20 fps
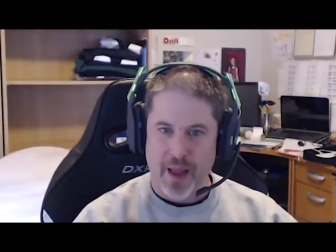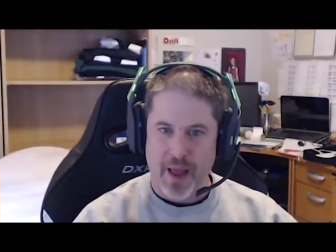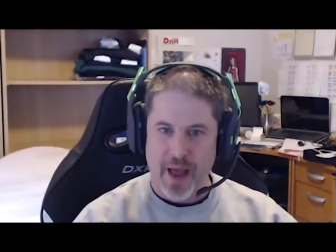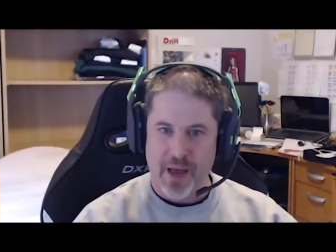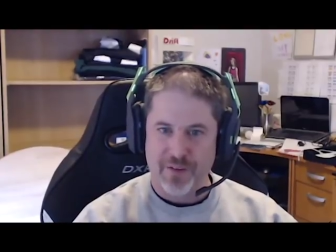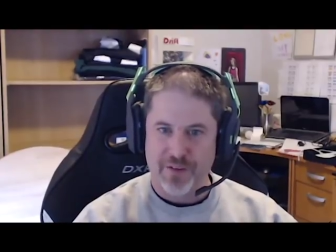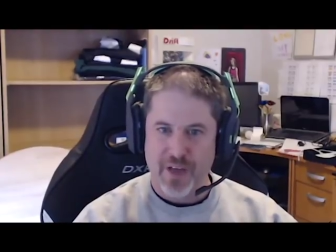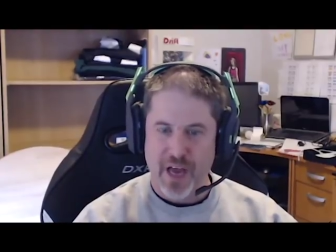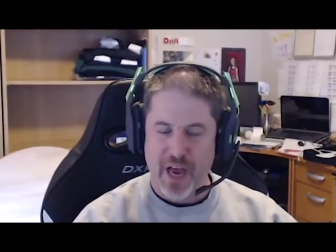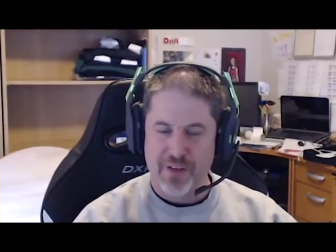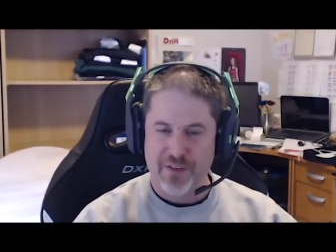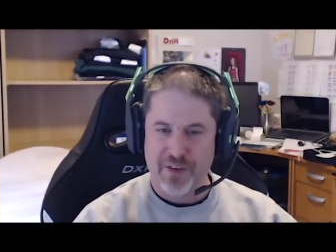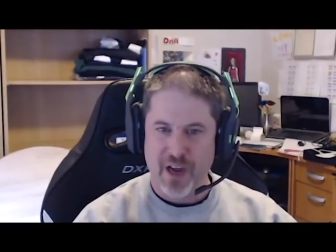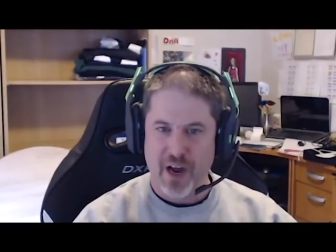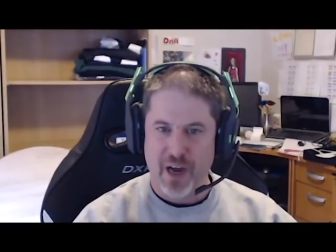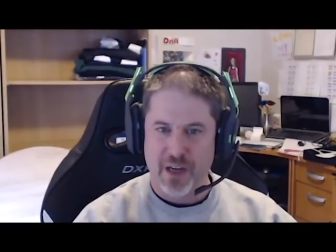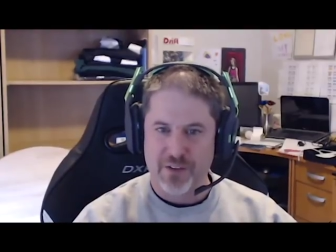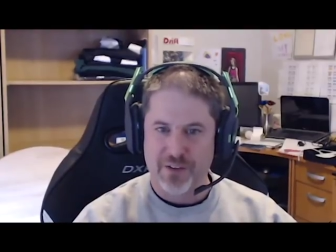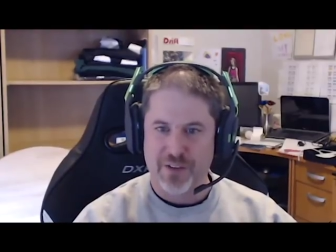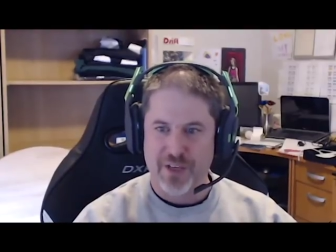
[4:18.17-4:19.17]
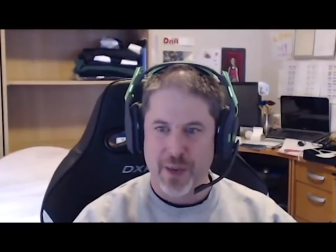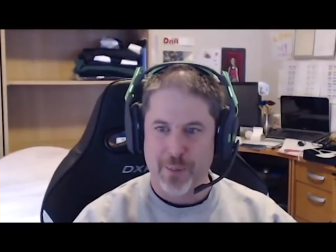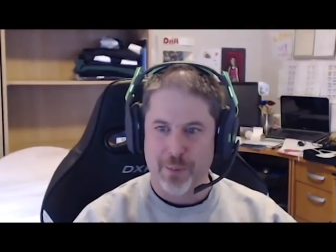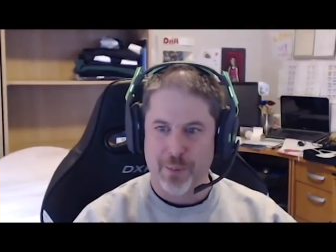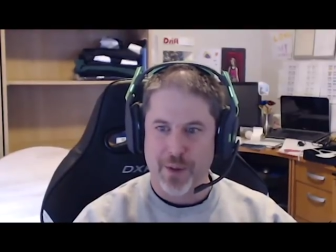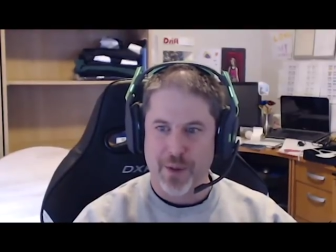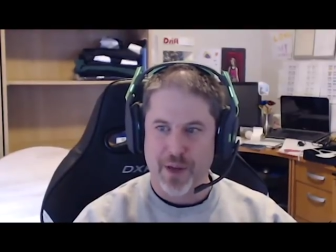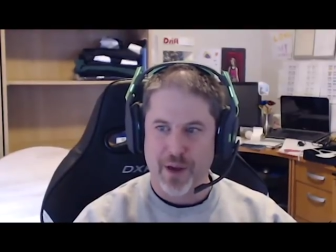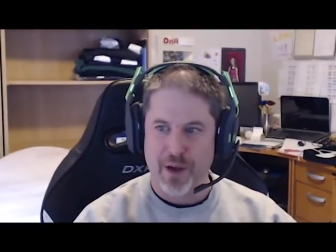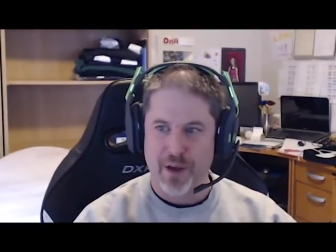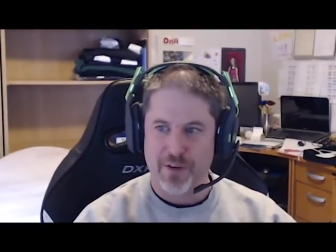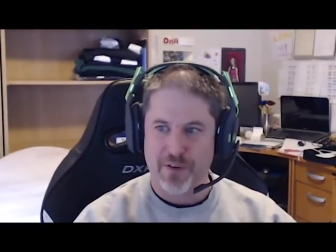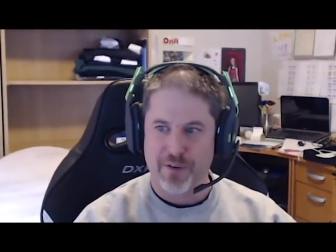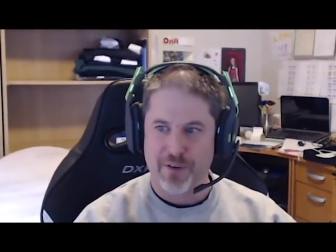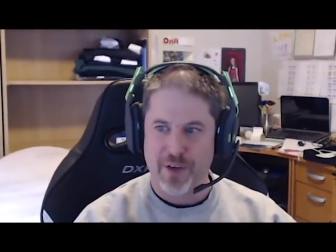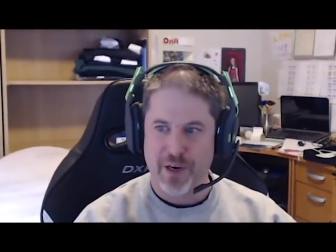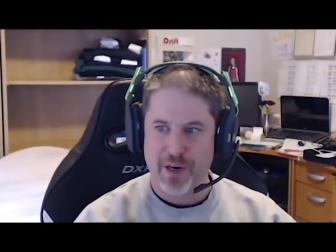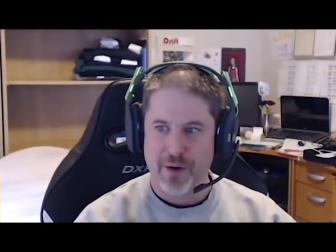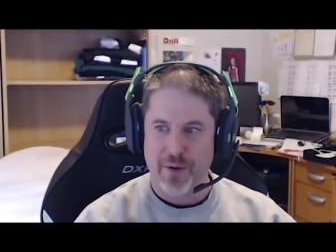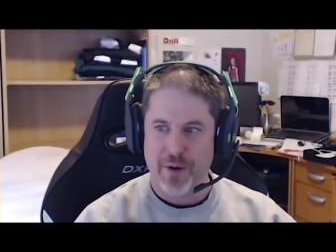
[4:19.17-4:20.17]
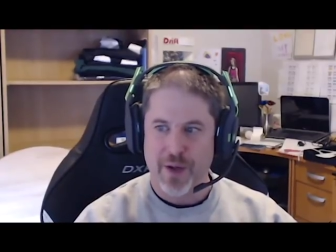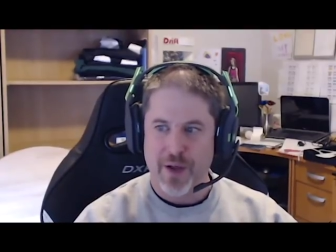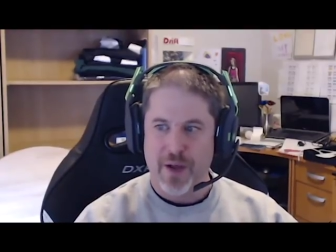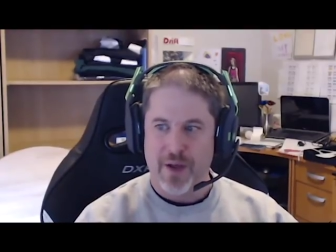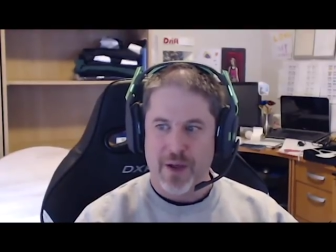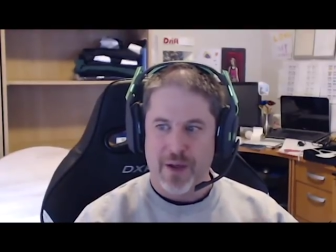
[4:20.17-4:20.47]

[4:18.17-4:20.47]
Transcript: as as a concept because you know